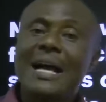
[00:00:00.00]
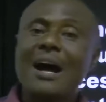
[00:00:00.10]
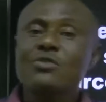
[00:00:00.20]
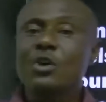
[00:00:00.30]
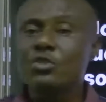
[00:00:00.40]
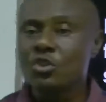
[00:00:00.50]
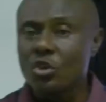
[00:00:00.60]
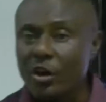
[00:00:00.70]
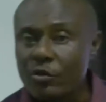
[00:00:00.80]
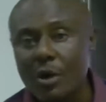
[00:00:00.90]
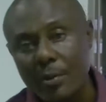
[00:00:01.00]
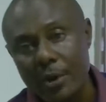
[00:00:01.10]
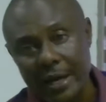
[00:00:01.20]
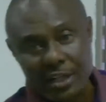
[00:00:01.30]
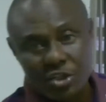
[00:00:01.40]
the house, you are using non-renewable
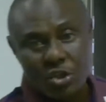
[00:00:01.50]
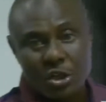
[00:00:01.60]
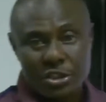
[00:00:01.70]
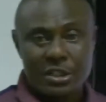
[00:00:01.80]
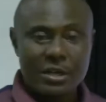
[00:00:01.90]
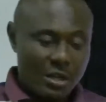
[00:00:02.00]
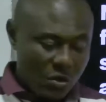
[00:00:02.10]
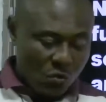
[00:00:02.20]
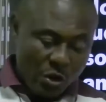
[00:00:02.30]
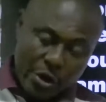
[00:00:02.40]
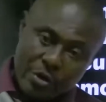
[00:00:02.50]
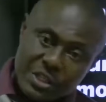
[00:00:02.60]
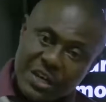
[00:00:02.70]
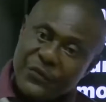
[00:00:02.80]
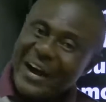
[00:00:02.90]
energy source. When you are
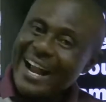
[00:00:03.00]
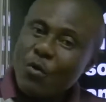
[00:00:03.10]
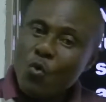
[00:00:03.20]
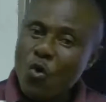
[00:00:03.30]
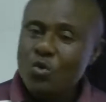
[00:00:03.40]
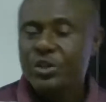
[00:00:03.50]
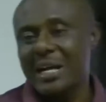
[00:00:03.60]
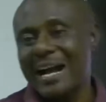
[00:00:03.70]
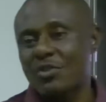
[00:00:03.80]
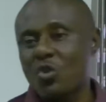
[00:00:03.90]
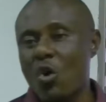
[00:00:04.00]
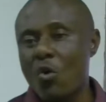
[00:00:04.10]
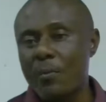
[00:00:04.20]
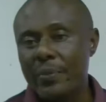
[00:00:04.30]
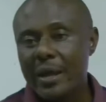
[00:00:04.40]
using firewood at
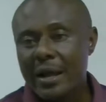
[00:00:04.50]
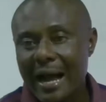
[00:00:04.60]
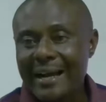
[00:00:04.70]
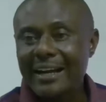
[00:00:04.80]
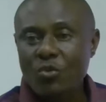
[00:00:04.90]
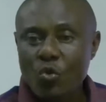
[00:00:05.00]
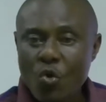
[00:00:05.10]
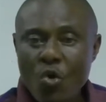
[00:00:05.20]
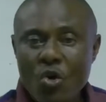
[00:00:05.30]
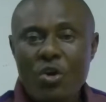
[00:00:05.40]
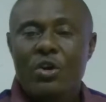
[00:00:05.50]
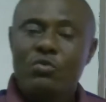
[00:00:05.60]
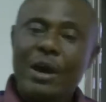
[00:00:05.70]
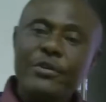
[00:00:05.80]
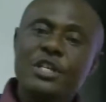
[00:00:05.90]
home, either to cook,
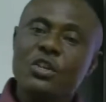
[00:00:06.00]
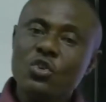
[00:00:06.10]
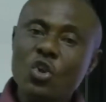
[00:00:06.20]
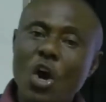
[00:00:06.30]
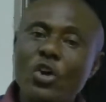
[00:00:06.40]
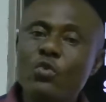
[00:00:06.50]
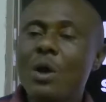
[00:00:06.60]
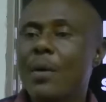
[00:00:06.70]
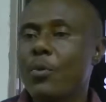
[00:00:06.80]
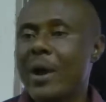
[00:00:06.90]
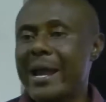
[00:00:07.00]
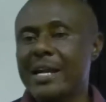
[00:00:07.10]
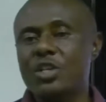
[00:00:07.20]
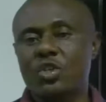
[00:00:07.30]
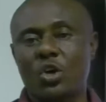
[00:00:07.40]
you are using non-renewable
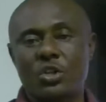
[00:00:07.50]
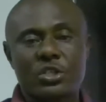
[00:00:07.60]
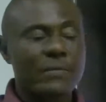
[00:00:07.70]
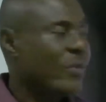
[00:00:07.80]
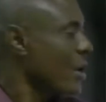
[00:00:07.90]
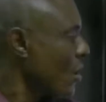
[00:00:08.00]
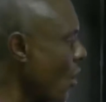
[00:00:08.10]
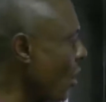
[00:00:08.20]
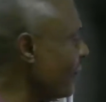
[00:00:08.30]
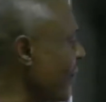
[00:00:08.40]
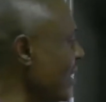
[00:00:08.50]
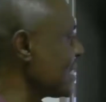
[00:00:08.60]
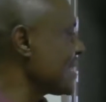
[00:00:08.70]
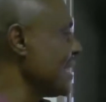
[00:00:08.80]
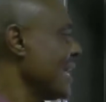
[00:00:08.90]
energy source. All
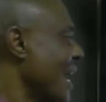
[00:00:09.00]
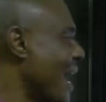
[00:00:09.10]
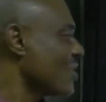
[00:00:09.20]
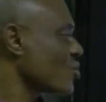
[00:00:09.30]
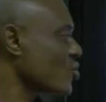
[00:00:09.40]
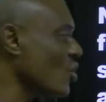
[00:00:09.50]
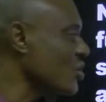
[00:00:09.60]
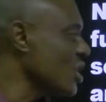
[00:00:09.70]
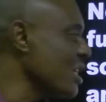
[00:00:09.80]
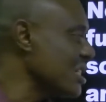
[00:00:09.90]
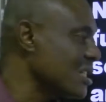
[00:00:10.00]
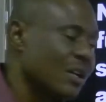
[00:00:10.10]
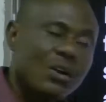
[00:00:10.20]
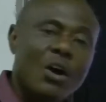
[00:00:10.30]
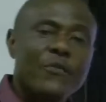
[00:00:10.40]
these are sources
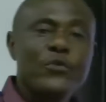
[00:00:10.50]
of